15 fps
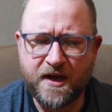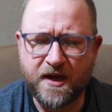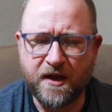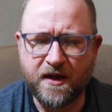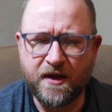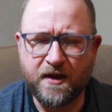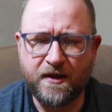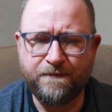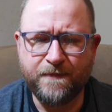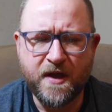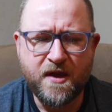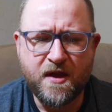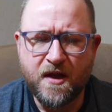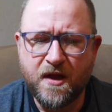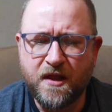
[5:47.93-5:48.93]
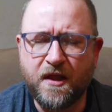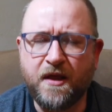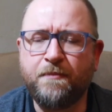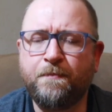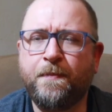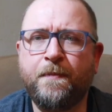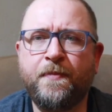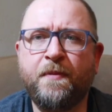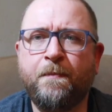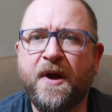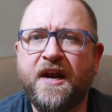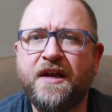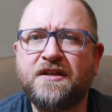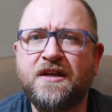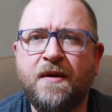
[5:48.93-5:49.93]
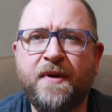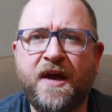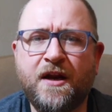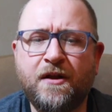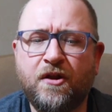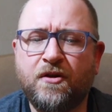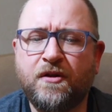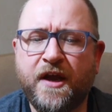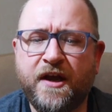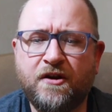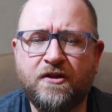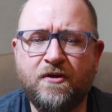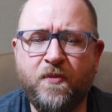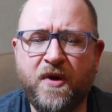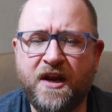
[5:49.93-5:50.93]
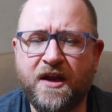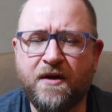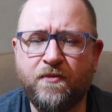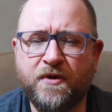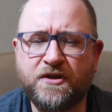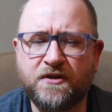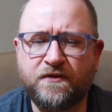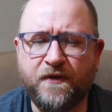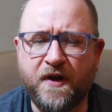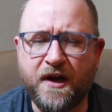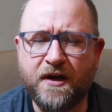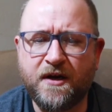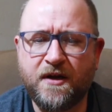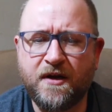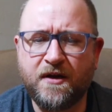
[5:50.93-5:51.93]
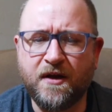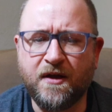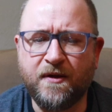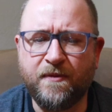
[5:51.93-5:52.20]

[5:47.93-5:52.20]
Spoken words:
The body's not bad, a little lighter than medium, which is fine.